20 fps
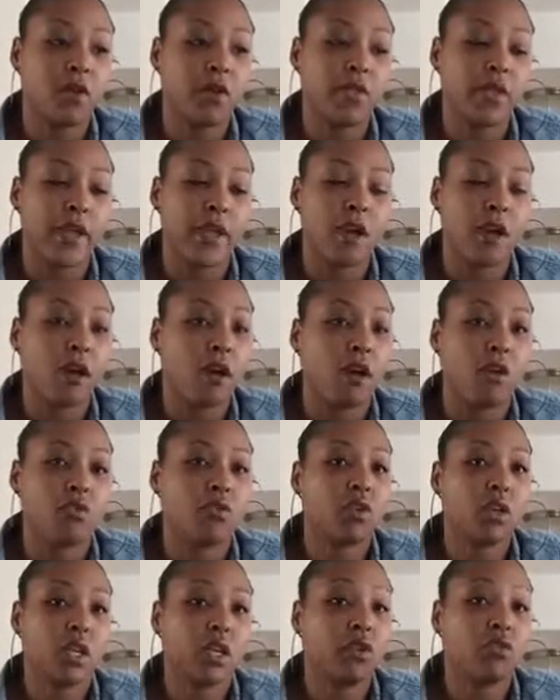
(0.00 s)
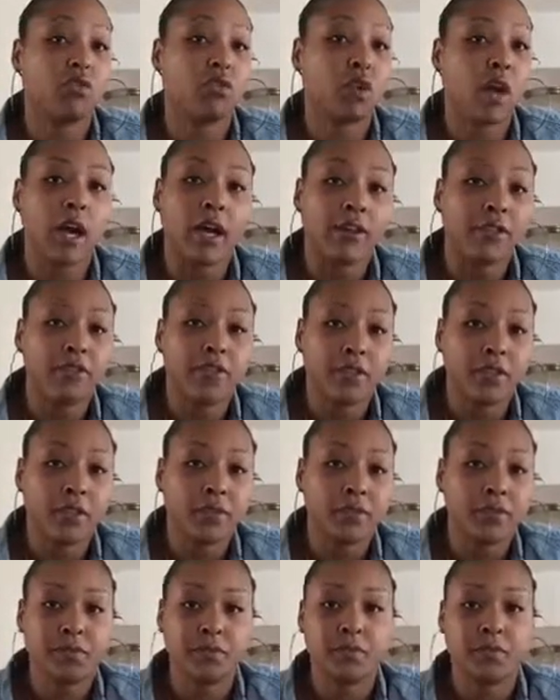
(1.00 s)
They aren't really rough.
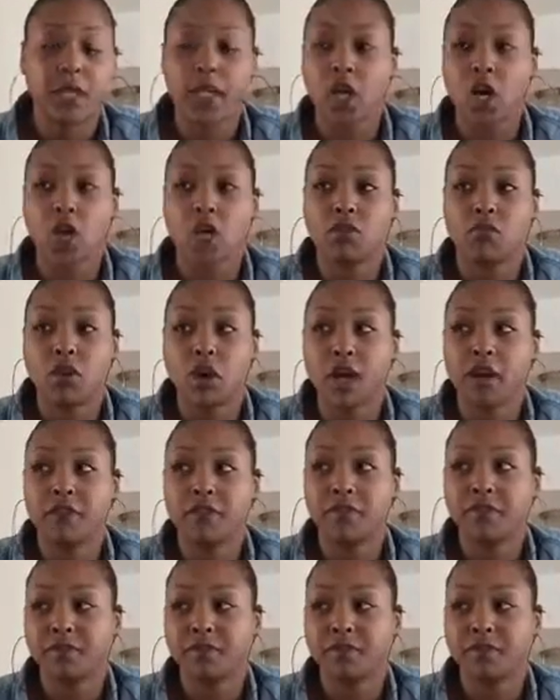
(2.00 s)
They aren't rough.